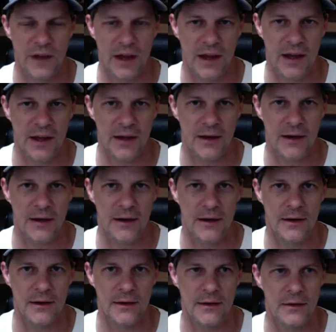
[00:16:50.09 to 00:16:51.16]
a
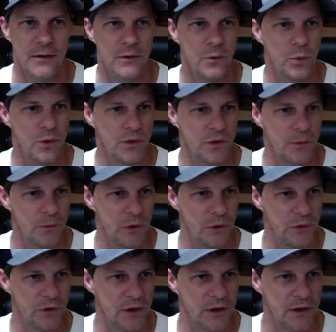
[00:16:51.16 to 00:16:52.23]
uh, with the
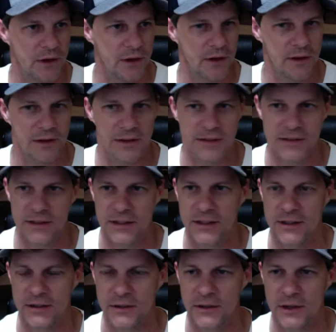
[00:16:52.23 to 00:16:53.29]
music and
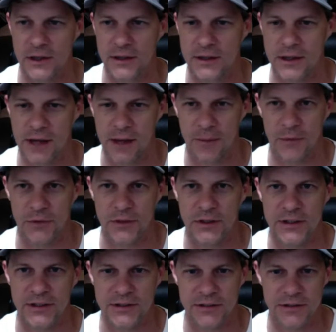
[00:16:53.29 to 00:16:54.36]
listening uh, able to
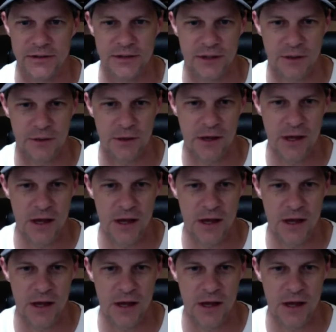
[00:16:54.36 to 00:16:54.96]
listen. So